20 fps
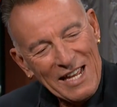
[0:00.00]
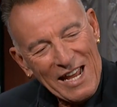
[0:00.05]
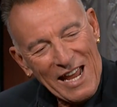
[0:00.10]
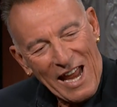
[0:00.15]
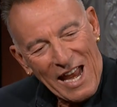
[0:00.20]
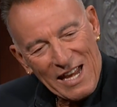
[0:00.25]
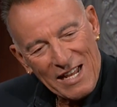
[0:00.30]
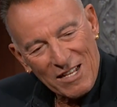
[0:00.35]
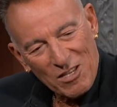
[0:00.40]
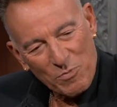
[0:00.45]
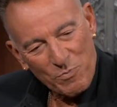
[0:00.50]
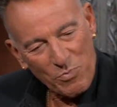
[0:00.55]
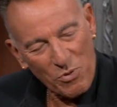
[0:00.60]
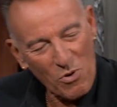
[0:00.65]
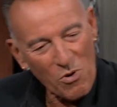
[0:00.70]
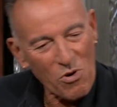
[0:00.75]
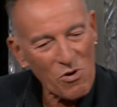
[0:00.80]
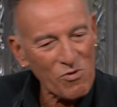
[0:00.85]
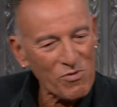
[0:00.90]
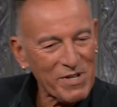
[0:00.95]
And it's
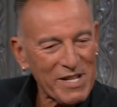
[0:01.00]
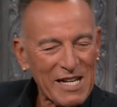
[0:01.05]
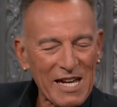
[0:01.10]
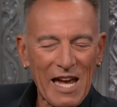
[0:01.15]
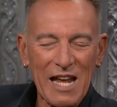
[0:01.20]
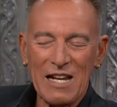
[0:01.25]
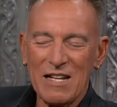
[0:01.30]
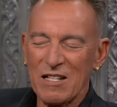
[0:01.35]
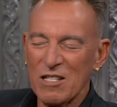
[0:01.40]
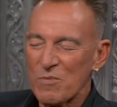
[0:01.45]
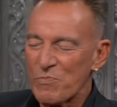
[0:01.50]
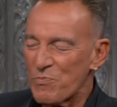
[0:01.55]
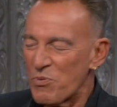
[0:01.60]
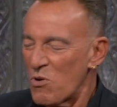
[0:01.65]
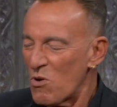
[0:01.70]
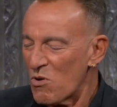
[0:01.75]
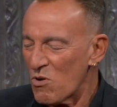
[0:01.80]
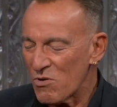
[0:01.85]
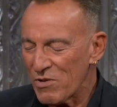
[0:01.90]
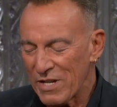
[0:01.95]
pouring and it's
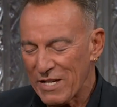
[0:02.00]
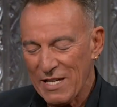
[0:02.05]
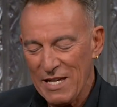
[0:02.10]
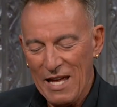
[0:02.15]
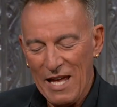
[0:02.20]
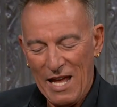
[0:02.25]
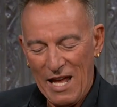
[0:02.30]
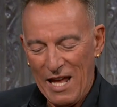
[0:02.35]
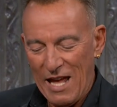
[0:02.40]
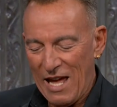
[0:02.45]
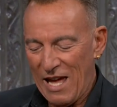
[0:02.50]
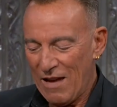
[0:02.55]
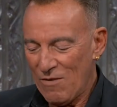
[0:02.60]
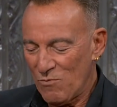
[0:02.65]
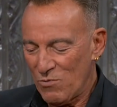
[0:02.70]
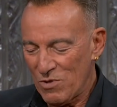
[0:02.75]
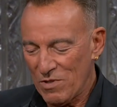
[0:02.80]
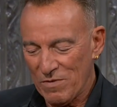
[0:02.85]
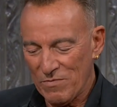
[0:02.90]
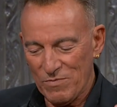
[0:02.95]
pouring.
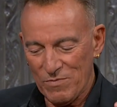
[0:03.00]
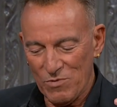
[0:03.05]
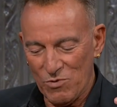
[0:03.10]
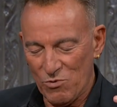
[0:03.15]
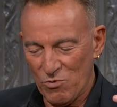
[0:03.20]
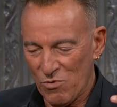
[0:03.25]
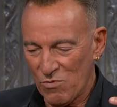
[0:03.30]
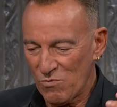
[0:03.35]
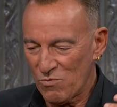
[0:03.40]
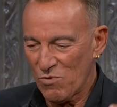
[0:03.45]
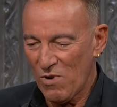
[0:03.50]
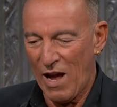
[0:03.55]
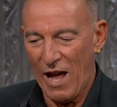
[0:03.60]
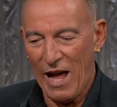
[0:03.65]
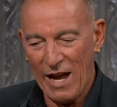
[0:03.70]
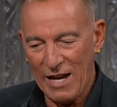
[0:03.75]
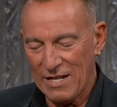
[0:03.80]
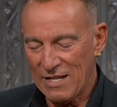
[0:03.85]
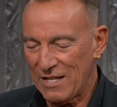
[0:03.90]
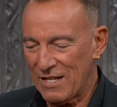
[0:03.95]
And we're
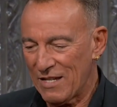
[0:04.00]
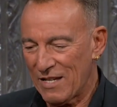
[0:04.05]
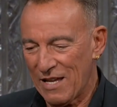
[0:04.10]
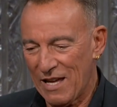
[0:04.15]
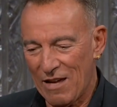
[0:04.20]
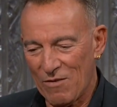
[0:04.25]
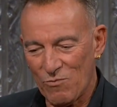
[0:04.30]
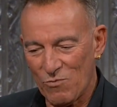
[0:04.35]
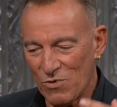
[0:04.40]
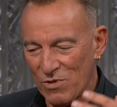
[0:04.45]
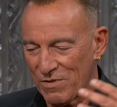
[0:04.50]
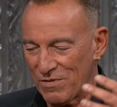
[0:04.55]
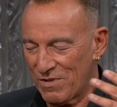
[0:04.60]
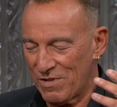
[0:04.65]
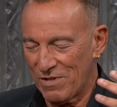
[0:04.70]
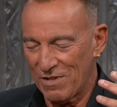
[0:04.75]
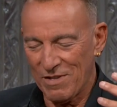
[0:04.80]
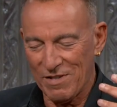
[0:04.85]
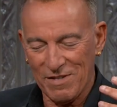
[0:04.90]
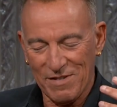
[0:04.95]
riding and we're
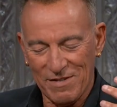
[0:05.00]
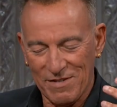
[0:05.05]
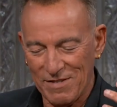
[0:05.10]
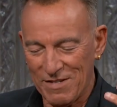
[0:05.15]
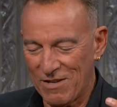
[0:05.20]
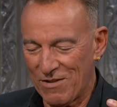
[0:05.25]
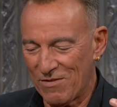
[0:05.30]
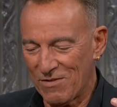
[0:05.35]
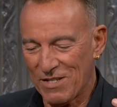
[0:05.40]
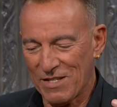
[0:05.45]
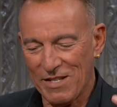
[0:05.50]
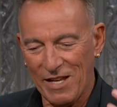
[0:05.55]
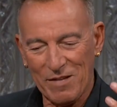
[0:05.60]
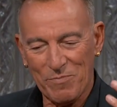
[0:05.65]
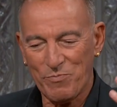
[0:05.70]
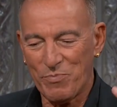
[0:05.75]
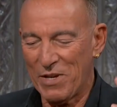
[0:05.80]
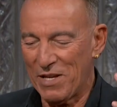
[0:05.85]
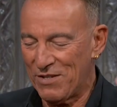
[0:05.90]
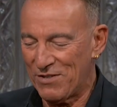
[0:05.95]
just, you know, it's
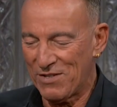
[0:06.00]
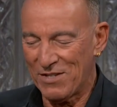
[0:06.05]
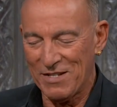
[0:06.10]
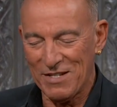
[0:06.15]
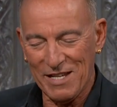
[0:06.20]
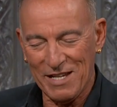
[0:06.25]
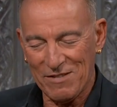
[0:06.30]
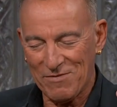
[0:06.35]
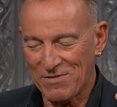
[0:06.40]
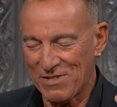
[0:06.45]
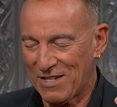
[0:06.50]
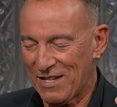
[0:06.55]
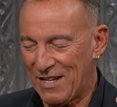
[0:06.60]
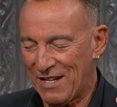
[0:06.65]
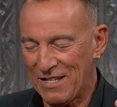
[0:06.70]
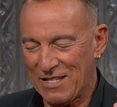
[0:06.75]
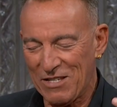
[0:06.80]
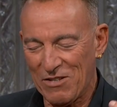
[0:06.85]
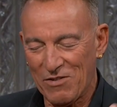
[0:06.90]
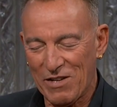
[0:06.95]
like pins and needles
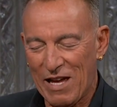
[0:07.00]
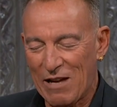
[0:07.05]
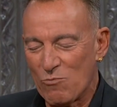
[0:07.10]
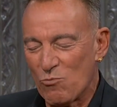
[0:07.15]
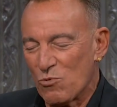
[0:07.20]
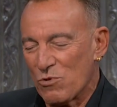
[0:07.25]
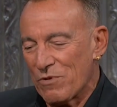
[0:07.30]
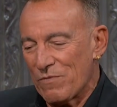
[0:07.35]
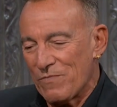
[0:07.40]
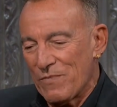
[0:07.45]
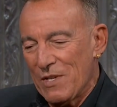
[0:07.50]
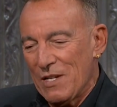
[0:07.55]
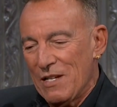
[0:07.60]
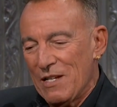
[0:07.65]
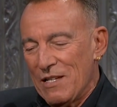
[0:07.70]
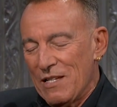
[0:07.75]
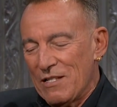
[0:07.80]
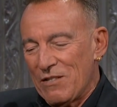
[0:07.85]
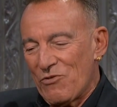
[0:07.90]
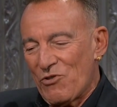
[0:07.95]
hitting you. And we're
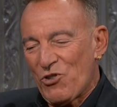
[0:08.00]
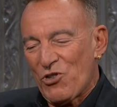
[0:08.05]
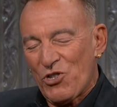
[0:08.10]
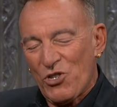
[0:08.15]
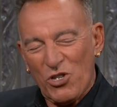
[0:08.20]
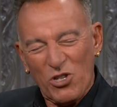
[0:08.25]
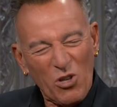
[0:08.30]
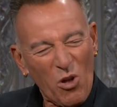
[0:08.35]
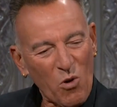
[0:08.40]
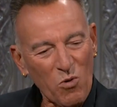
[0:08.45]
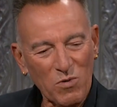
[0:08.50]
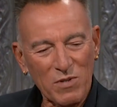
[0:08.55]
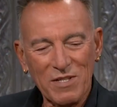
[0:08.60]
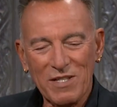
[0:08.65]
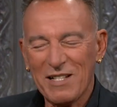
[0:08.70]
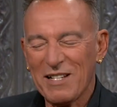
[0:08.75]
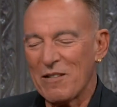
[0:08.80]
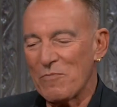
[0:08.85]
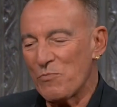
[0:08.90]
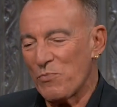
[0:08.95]

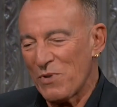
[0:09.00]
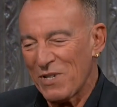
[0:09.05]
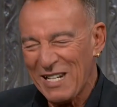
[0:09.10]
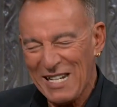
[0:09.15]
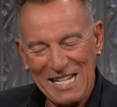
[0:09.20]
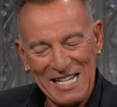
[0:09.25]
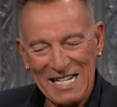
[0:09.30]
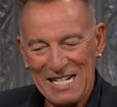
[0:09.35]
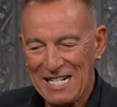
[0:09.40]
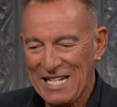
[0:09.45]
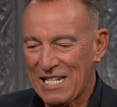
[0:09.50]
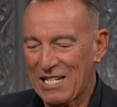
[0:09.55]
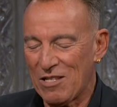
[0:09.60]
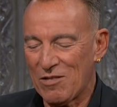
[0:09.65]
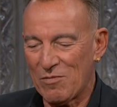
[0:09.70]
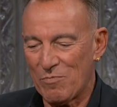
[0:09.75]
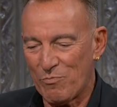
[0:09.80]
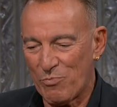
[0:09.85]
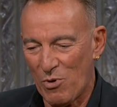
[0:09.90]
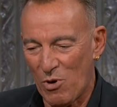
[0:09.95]
soaked completely to
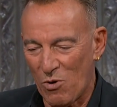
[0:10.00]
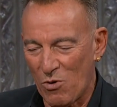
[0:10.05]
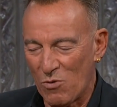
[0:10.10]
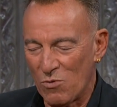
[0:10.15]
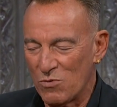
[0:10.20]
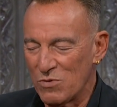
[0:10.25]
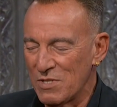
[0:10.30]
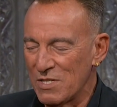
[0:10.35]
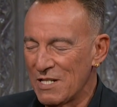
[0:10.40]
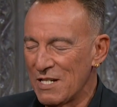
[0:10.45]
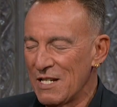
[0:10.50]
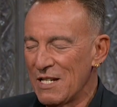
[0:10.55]
the bone.